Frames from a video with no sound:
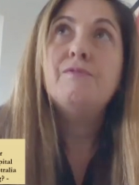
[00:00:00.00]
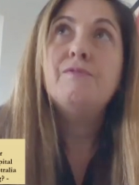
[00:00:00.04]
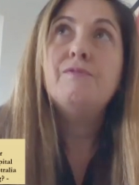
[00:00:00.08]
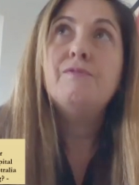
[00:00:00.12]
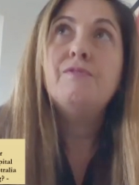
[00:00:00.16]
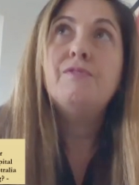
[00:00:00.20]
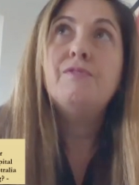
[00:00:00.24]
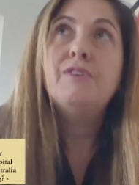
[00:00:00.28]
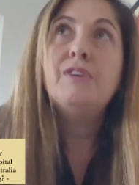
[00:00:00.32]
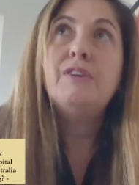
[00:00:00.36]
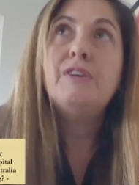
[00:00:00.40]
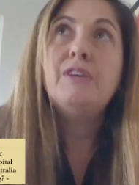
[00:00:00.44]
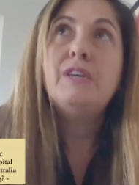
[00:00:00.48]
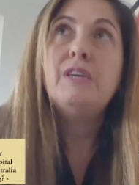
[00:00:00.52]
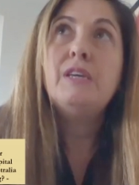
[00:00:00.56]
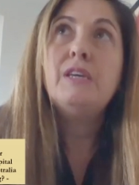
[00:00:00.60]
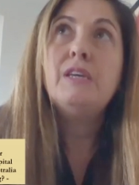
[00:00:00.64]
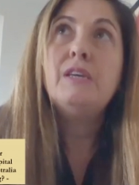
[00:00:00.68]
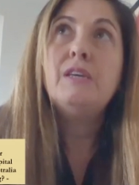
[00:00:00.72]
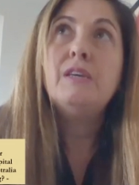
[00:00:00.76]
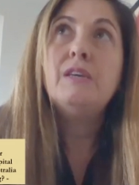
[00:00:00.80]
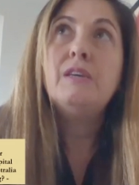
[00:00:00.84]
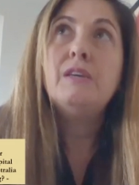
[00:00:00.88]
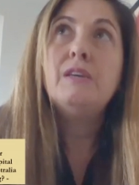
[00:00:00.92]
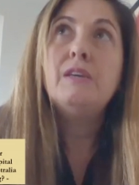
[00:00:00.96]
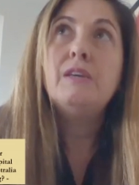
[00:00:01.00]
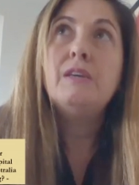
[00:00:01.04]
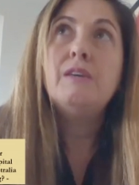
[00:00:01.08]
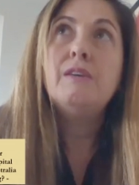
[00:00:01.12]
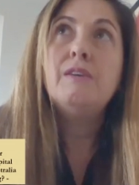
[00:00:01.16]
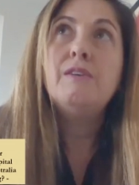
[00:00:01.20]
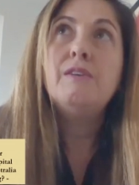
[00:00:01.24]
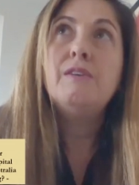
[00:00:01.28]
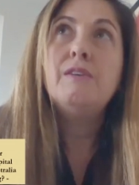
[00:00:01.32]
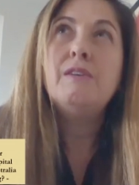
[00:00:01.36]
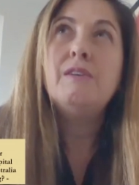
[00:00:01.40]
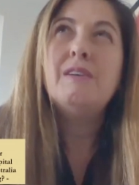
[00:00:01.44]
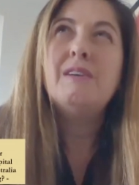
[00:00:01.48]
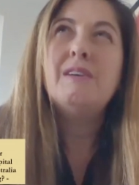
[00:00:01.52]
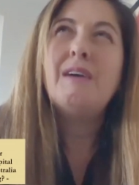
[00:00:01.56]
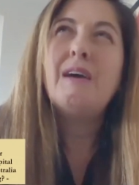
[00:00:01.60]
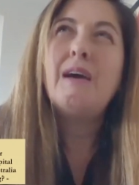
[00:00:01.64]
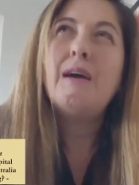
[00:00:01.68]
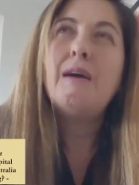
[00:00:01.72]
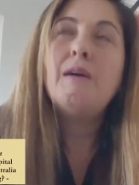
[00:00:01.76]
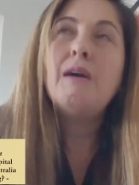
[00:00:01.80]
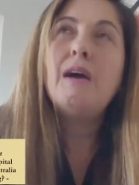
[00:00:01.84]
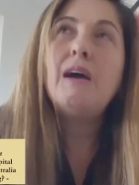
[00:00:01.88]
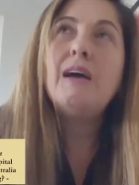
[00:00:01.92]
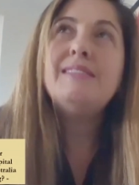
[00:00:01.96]
very
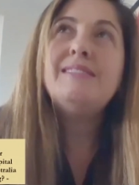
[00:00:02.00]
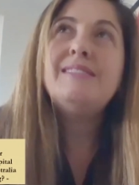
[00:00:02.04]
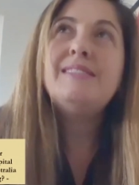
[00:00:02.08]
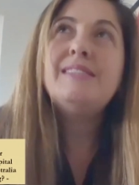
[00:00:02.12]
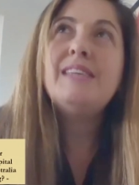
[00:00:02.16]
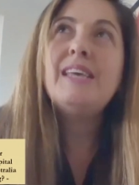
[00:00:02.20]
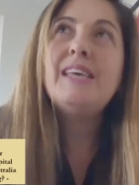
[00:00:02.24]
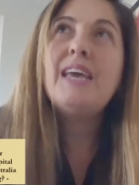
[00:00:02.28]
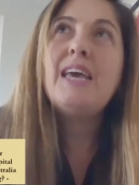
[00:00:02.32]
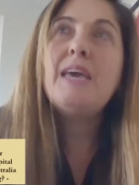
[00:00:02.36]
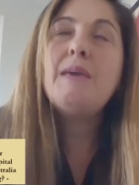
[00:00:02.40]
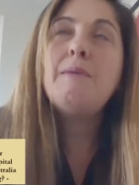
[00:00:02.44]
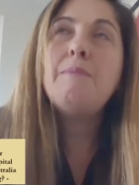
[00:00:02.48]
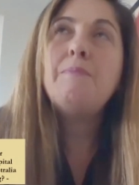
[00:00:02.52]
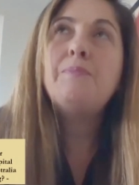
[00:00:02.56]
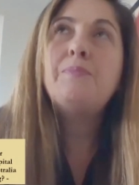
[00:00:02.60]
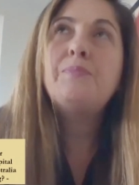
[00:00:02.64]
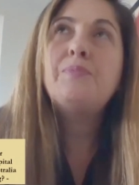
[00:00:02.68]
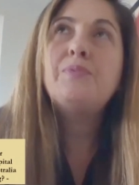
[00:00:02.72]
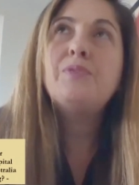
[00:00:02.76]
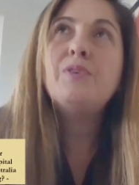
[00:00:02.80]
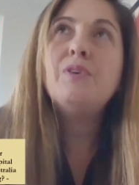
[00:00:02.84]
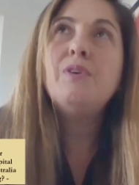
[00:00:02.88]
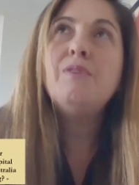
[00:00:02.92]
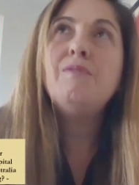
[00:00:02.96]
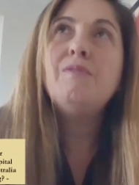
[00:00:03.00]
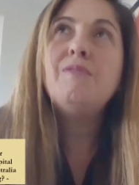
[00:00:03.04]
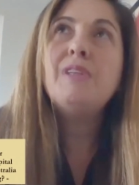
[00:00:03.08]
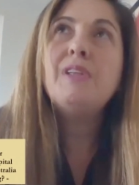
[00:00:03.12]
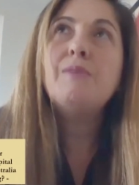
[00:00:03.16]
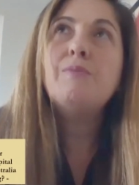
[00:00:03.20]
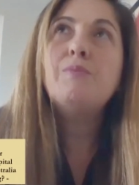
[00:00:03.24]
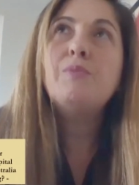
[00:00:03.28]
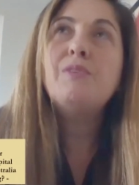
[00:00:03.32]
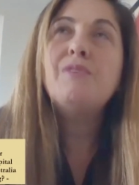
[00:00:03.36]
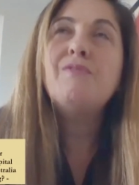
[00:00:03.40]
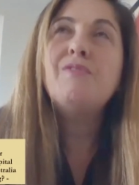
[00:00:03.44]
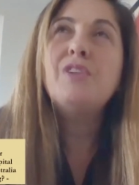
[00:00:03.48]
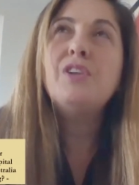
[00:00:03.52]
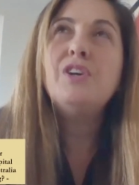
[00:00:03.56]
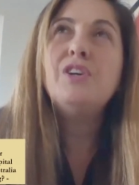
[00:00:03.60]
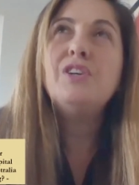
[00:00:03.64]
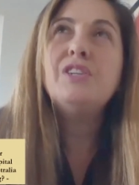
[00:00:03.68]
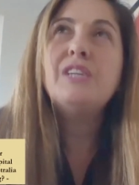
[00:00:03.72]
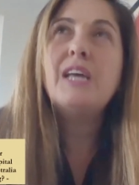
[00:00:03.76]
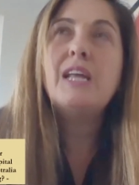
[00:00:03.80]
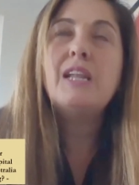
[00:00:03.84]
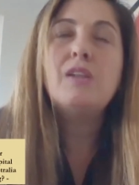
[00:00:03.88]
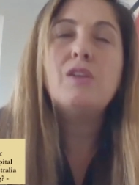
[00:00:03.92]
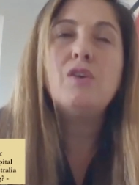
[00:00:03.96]
I'd say probably we've
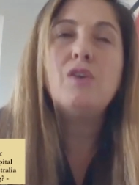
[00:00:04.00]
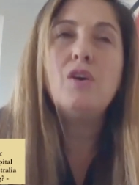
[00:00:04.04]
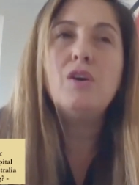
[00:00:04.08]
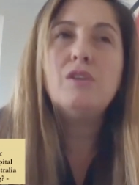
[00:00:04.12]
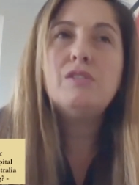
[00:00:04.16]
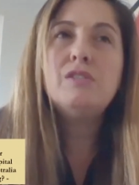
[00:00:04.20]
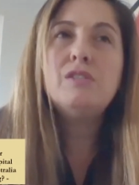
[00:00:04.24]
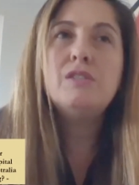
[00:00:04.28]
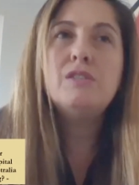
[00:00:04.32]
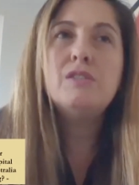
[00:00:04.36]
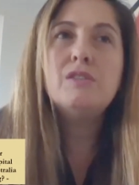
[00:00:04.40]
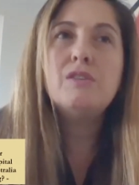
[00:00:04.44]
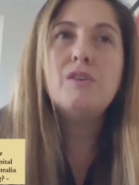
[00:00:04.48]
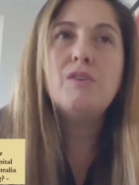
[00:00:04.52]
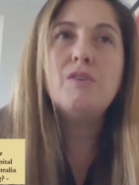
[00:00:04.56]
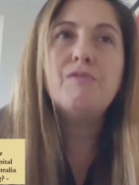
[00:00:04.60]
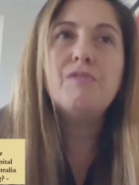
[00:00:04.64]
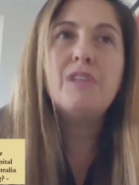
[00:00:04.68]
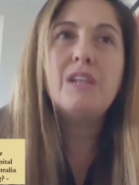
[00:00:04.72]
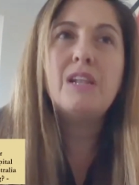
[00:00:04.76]
learned a lot over the